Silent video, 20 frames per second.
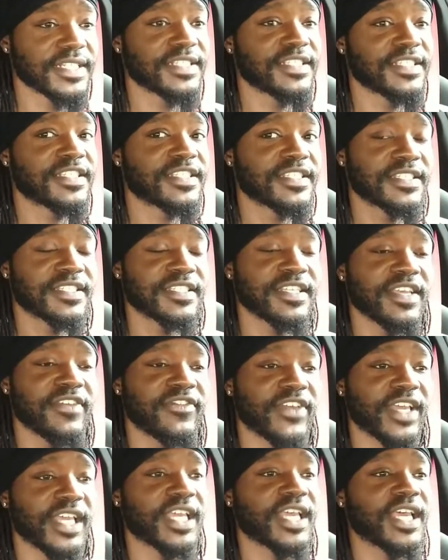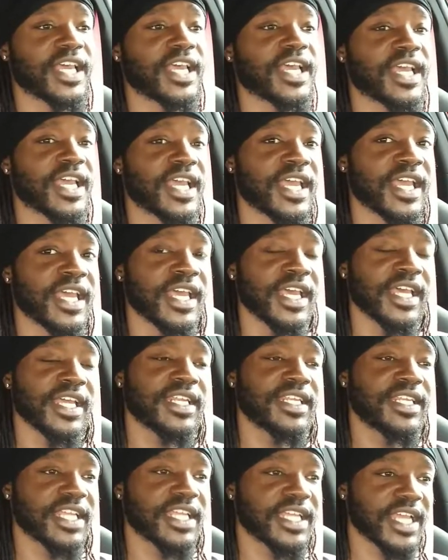Civic
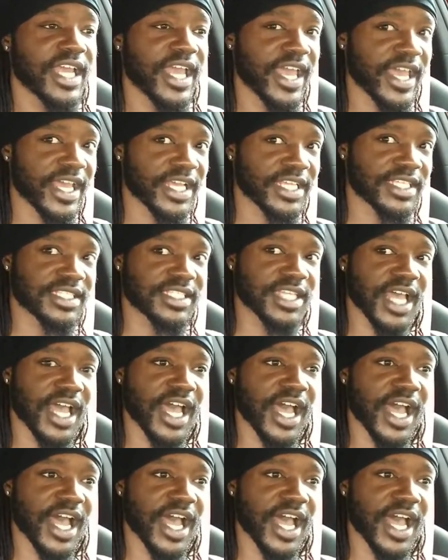DX,